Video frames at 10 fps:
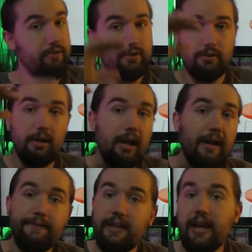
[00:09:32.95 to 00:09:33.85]
There's a
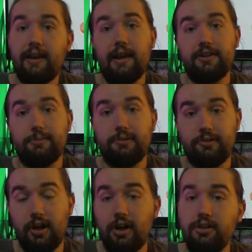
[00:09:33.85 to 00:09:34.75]
lot of tech
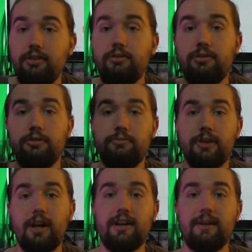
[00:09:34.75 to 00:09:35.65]
experts on YouTube
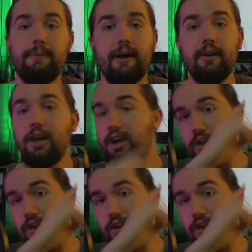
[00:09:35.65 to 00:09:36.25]
talking about